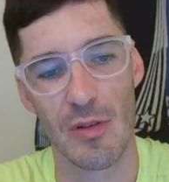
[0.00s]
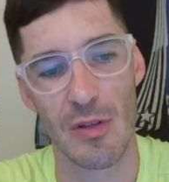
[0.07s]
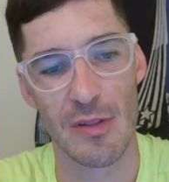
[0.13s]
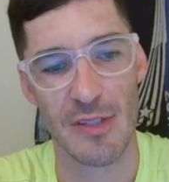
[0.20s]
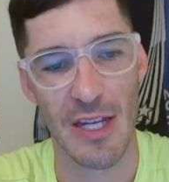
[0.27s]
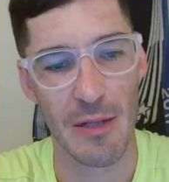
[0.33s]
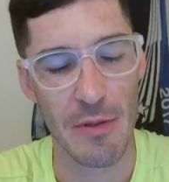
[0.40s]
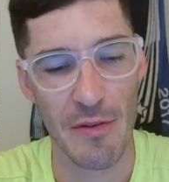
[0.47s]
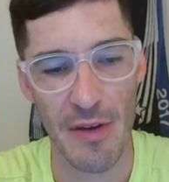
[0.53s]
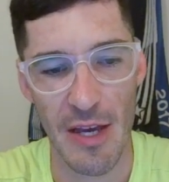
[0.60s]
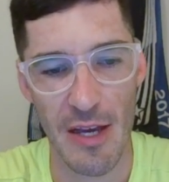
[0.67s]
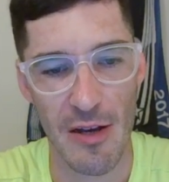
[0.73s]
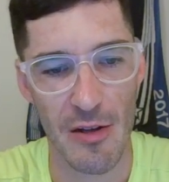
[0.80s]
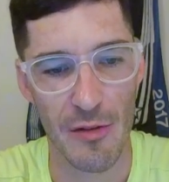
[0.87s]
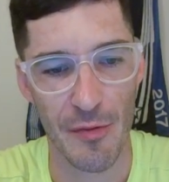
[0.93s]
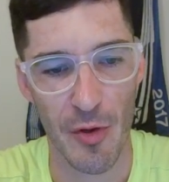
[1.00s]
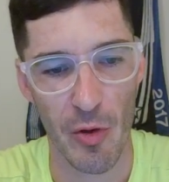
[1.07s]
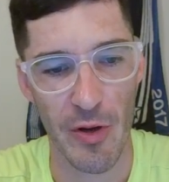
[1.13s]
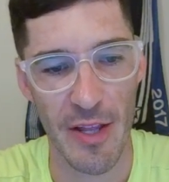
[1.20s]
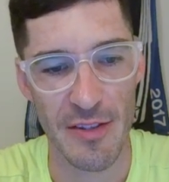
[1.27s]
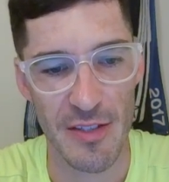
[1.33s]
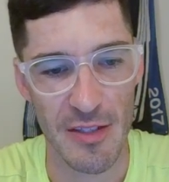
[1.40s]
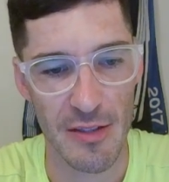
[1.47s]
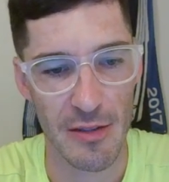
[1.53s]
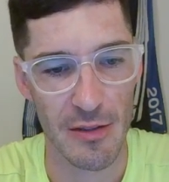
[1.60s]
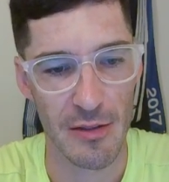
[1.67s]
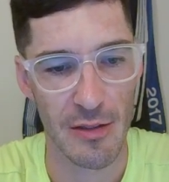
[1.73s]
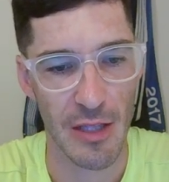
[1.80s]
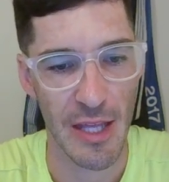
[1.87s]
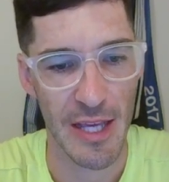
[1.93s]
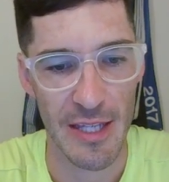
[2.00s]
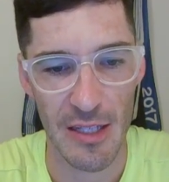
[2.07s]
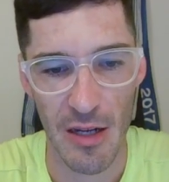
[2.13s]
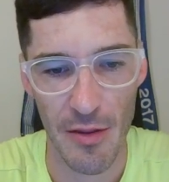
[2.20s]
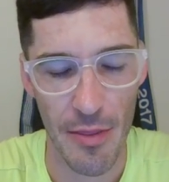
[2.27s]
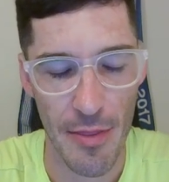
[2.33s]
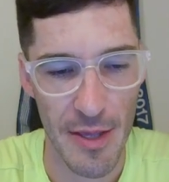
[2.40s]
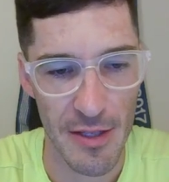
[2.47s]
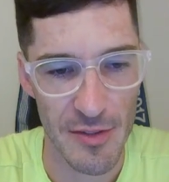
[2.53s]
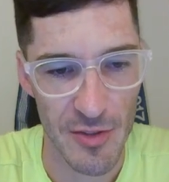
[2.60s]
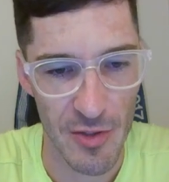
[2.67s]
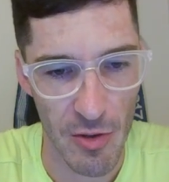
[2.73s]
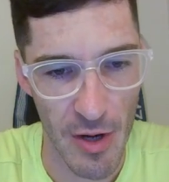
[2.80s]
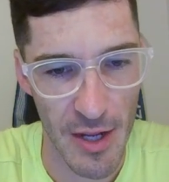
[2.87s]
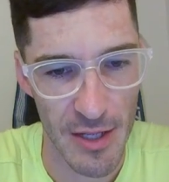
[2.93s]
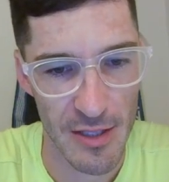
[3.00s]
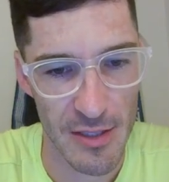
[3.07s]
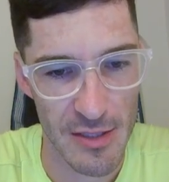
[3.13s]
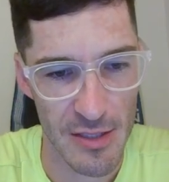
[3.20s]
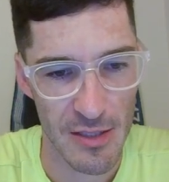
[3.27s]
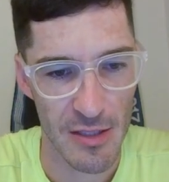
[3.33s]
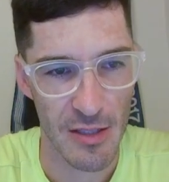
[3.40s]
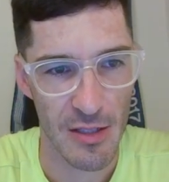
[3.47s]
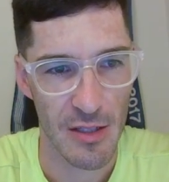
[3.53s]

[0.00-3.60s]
It's got to be a vowel. Creates and laying it on thick is correct.